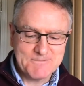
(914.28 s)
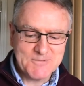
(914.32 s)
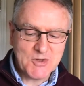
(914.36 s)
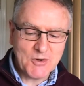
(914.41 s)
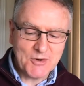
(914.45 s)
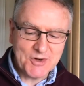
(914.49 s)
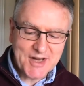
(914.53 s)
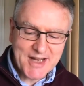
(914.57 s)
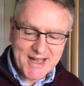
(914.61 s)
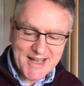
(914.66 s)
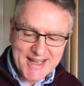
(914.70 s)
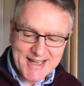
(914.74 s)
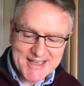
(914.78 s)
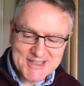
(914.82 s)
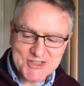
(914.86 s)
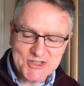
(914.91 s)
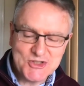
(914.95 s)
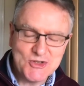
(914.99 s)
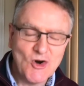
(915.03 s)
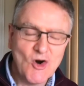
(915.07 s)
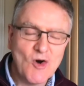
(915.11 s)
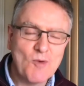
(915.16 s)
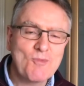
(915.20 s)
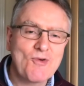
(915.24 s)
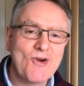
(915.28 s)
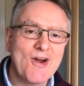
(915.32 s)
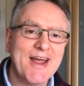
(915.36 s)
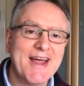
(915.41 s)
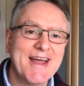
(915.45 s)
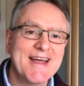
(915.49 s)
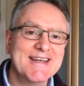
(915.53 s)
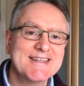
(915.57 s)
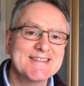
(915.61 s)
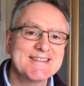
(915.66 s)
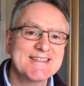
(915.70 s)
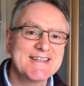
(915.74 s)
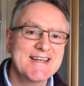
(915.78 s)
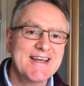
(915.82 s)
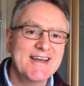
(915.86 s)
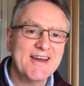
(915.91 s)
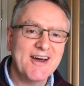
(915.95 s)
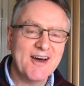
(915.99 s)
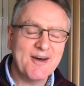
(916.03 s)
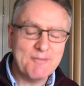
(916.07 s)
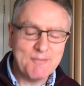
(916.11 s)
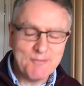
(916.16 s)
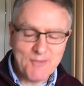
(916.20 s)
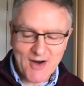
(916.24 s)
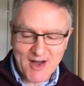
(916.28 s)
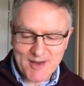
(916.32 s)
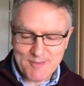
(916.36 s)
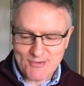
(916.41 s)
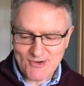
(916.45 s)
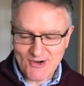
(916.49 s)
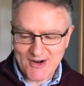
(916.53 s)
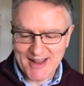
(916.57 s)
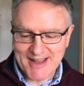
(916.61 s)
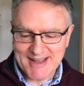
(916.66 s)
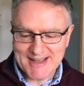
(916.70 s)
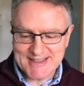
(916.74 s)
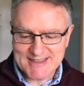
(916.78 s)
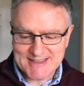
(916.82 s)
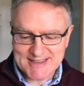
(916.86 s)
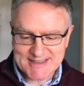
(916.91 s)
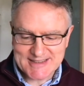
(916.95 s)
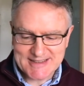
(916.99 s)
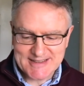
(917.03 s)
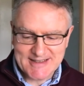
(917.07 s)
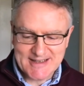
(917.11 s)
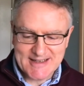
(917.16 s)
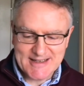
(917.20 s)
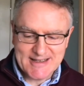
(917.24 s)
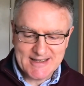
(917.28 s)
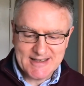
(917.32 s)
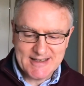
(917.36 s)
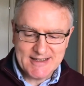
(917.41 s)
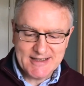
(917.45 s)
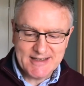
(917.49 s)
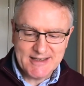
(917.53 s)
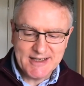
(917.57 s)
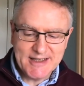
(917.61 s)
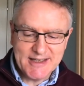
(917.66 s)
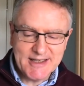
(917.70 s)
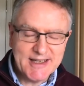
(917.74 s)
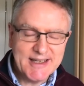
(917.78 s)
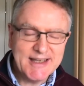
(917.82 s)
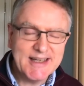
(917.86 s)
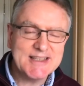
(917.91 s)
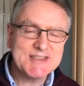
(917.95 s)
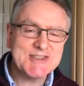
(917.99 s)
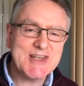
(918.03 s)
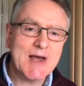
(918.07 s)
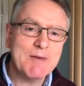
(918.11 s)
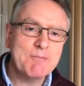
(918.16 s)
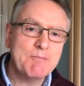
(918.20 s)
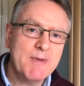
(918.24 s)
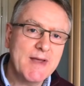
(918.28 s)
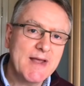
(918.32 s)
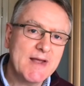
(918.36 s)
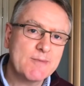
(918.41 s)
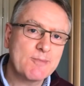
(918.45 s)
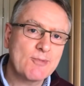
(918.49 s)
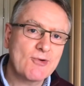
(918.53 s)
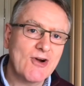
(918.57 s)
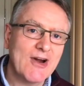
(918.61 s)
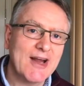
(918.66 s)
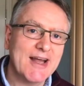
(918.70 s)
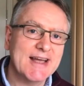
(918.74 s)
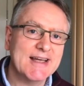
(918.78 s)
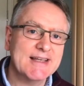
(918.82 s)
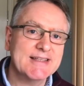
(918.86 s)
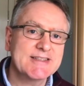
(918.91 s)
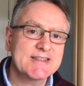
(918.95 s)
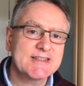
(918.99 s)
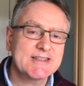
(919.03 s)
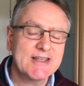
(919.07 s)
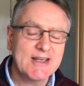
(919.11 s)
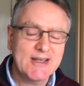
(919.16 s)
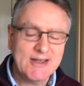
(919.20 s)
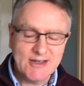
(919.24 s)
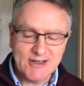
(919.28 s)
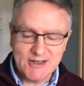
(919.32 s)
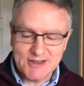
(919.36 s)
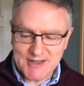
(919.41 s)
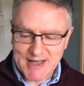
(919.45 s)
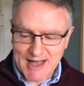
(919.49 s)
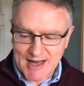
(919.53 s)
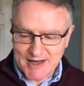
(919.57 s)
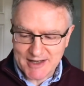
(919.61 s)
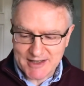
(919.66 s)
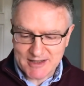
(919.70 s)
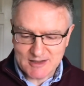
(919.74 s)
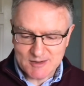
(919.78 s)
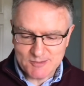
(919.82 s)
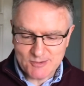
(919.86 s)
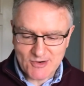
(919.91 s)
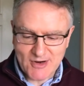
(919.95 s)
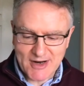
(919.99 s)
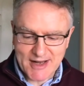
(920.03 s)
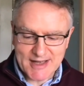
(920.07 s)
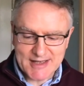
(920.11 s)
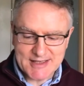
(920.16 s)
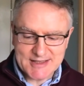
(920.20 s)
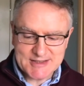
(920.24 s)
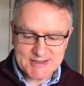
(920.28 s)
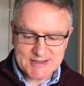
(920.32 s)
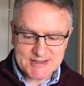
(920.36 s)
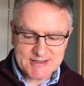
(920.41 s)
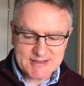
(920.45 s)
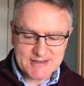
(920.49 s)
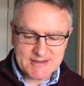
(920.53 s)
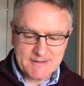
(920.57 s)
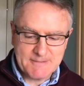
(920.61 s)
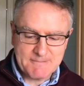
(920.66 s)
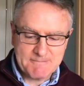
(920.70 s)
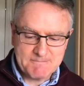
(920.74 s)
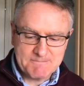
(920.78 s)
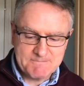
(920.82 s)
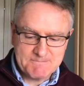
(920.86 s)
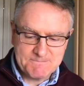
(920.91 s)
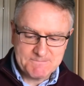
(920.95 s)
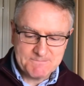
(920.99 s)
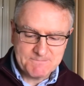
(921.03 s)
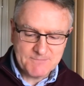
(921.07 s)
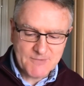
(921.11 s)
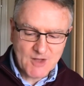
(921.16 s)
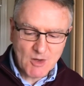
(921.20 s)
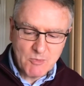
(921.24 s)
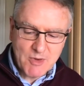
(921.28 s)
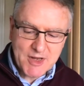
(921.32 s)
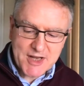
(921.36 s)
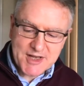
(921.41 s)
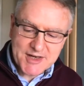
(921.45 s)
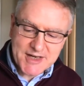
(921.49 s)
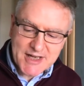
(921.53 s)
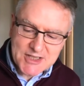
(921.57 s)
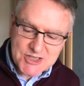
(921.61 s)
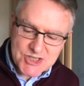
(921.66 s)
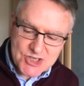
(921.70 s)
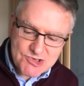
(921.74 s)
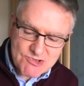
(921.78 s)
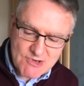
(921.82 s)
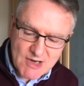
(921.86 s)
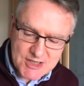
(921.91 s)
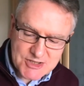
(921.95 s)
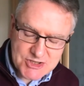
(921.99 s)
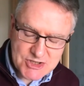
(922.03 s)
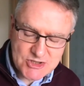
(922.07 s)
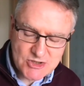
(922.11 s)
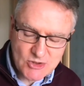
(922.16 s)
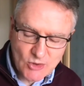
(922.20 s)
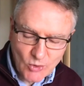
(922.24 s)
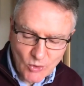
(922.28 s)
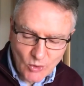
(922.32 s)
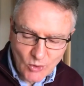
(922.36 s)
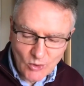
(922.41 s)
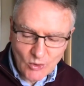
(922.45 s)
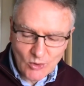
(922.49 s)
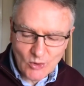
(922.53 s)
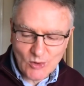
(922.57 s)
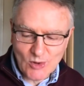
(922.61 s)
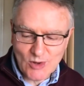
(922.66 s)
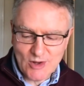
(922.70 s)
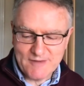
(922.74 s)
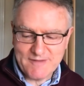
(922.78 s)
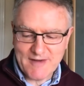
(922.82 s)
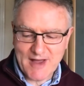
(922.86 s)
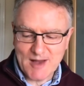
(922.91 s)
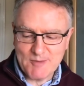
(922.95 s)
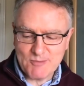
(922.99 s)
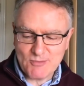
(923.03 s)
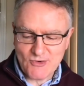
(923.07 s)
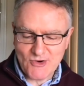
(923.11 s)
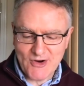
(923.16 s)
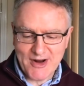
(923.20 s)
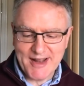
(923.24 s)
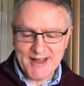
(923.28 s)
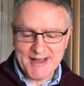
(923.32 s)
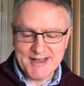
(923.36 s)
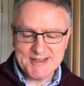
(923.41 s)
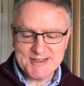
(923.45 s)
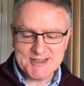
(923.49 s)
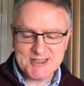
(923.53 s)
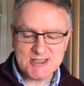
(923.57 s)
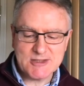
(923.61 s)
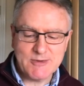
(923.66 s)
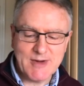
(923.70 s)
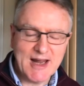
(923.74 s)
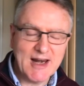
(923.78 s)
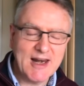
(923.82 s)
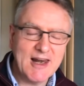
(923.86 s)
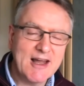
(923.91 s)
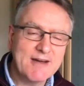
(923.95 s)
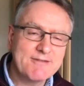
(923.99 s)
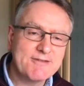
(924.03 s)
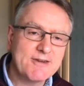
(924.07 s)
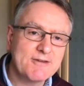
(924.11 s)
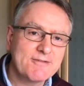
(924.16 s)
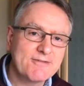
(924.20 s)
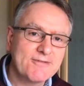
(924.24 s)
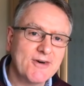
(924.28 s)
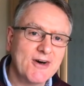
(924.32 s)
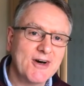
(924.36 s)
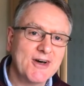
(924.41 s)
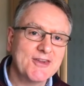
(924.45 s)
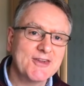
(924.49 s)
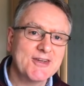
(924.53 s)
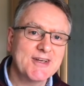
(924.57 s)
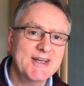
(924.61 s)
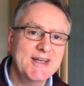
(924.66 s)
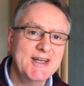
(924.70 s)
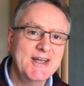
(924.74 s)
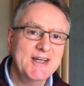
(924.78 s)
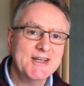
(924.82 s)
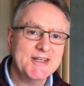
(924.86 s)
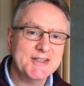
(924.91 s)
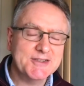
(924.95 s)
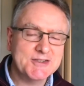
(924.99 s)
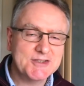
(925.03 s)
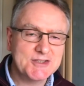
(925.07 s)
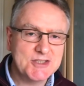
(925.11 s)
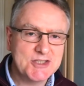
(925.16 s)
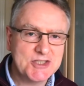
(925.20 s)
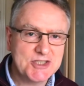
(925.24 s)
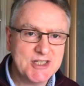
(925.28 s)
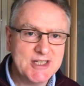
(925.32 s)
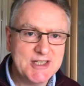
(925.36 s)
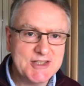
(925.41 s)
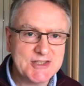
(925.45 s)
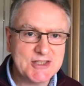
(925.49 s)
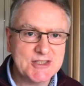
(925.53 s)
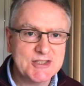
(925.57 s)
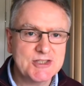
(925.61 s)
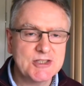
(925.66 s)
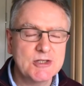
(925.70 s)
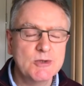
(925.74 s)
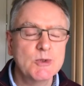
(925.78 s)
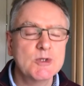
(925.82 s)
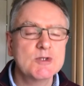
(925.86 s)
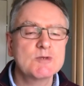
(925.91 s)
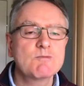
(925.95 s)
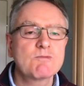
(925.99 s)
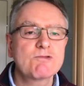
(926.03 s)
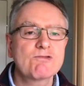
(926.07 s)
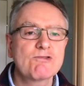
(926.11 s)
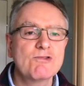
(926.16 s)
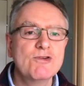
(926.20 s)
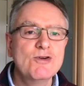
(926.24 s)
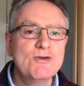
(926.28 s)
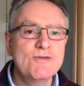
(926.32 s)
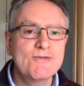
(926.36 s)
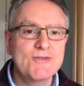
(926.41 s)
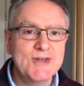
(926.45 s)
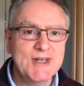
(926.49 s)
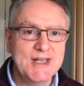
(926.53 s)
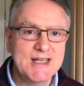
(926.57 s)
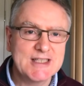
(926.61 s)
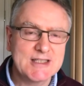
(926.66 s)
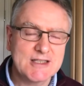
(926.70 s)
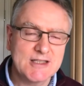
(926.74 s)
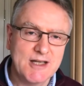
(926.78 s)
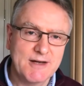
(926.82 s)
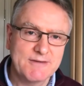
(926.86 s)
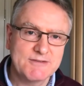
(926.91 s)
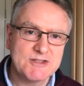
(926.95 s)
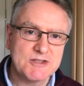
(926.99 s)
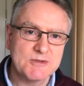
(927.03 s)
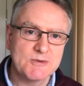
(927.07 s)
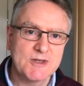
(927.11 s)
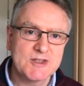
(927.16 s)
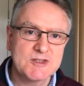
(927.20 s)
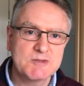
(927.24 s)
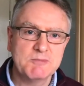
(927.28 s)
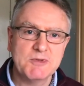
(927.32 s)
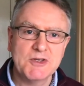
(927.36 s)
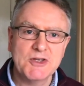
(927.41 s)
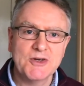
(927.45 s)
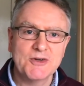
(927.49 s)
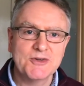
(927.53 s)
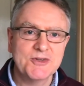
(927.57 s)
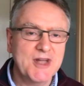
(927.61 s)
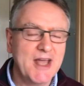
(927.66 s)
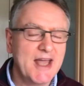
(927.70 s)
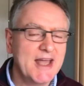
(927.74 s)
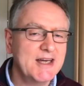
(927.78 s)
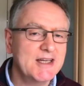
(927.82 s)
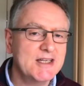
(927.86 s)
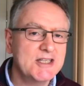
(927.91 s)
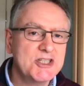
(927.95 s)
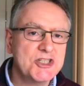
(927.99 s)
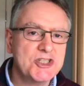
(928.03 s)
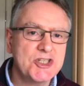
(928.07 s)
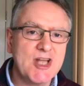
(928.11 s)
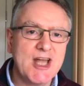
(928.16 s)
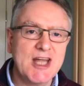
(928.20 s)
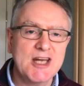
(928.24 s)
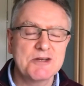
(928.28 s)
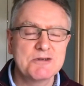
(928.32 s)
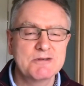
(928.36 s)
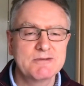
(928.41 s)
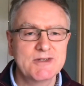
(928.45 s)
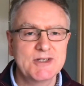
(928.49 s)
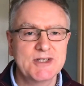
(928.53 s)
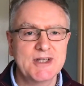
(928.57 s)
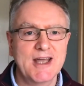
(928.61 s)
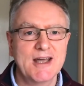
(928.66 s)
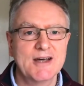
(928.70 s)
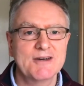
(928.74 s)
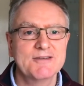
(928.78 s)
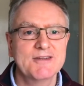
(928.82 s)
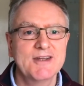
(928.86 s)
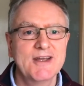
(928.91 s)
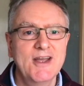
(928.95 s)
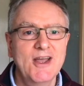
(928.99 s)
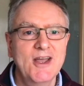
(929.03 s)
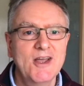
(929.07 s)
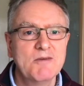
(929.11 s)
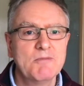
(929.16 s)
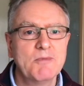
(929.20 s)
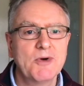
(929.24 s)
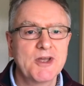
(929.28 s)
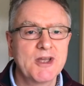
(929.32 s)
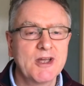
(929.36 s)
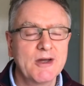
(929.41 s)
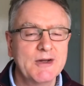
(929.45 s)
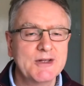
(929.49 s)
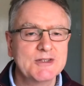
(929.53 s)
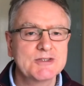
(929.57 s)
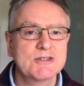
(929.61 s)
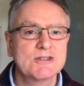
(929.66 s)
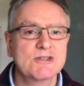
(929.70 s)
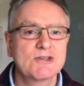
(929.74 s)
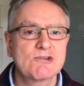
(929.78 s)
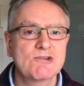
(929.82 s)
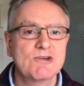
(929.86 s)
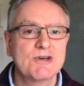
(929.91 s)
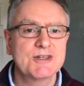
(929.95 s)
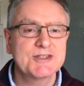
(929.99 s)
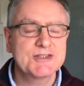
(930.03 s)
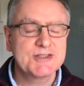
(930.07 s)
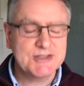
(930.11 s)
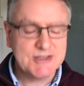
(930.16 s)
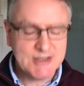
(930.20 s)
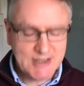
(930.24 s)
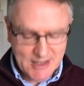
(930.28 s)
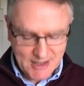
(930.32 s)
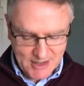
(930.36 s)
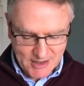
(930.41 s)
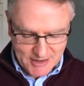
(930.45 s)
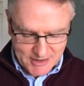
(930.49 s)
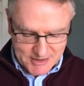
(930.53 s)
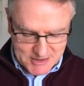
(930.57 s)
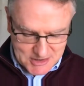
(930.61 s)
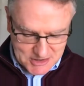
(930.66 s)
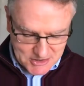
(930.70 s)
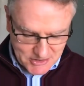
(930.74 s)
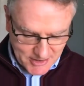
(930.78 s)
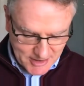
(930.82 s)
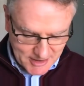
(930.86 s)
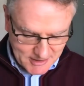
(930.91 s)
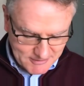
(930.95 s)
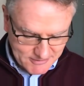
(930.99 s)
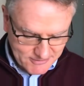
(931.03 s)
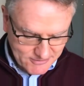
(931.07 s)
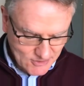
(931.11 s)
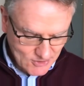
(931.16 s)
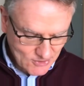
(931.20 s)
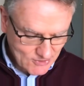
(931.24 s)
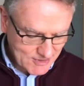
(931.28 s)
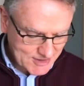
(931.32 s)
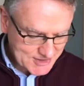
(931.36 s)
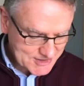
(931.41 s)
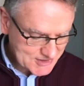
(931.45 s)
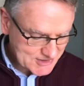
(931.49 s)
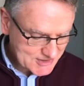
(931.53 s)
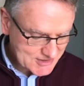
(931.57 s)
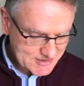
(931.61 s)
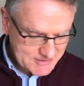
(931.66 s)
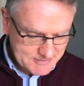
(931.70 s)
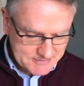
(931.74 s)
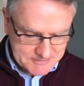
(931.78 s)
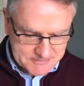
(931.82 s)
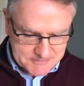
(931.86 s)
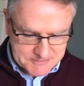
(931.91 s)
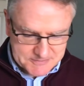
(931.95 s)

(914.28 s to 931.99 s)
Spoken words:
God hears your prayers and my prayers. He hears our big prayers and our little prayers. And we can entrust all of our prayers to our loving Father and to Jesus, who has proven his love to us beyond any shadow of a doubt by going to the cross and dying for us.